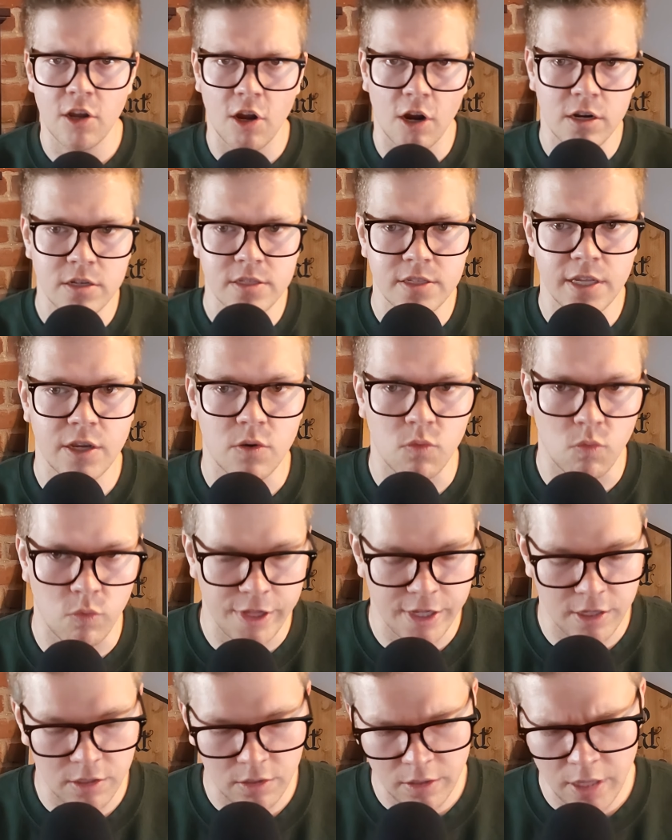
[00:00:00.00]
Cards like
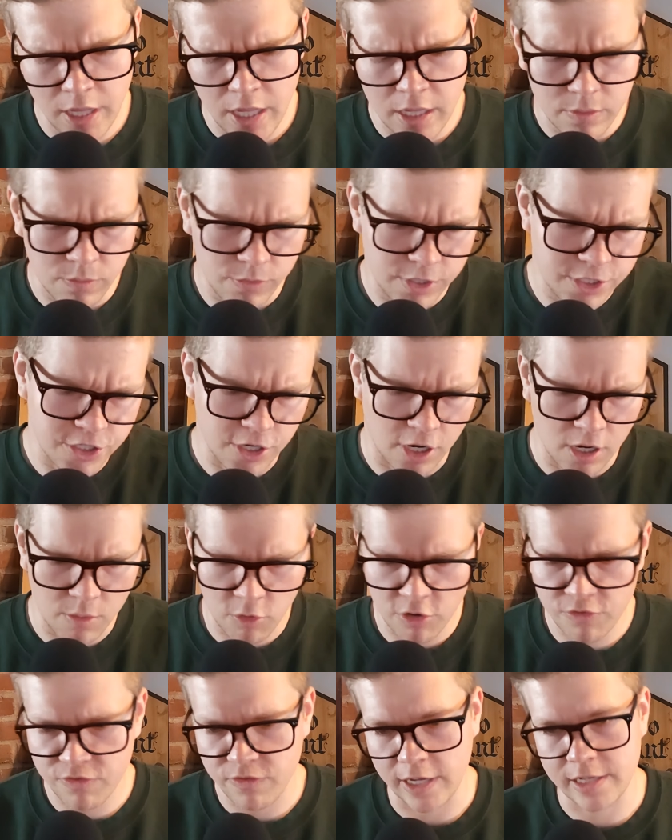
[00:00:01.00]
Will, which
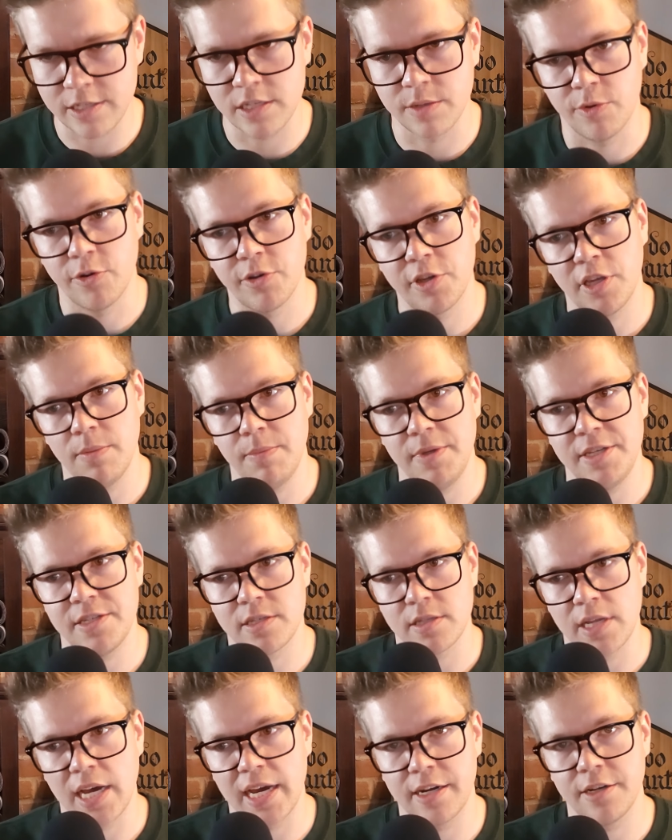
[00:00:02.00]
are more flexible and can be
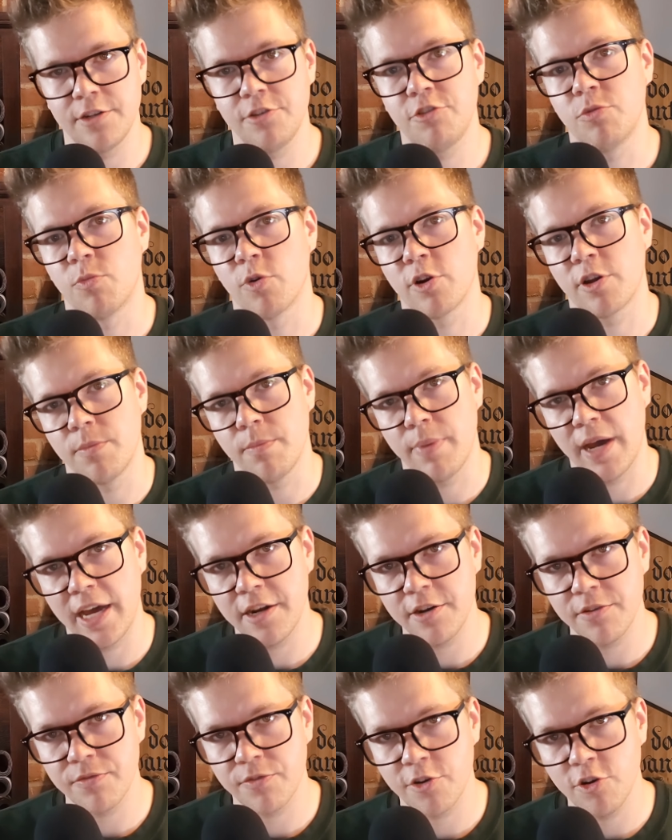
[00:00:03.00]
slotted into a more
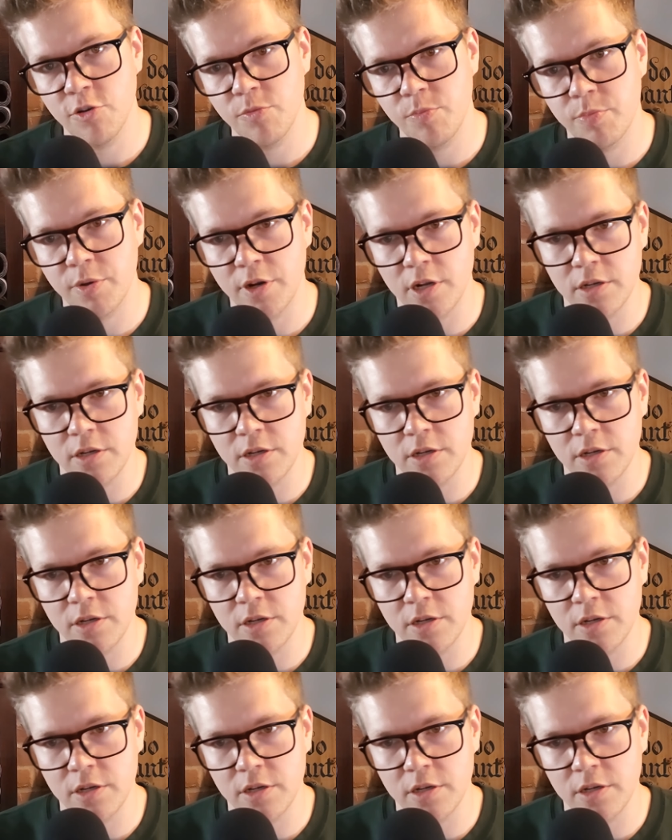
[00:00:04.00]
competitive group,